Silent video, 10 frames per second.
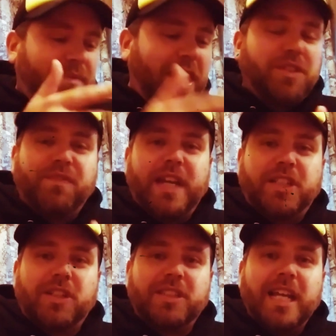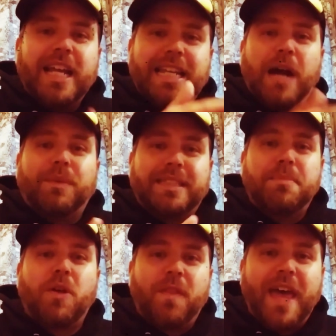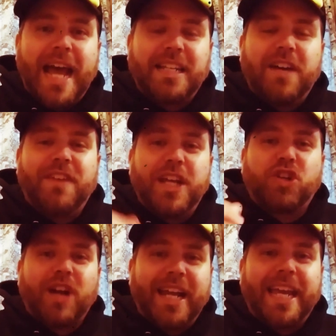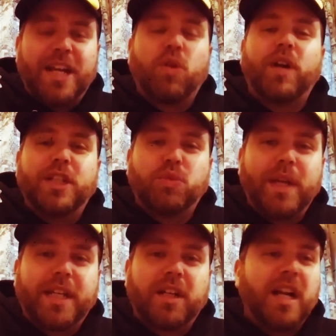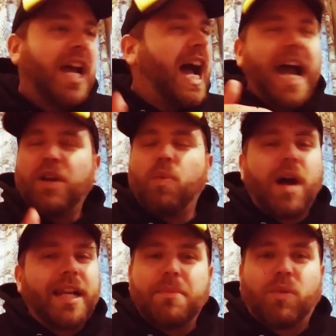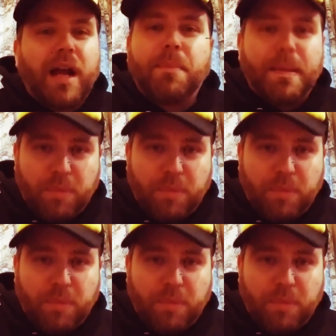facial features now resemble that of a crackhead or a tweaker. I don't want him around my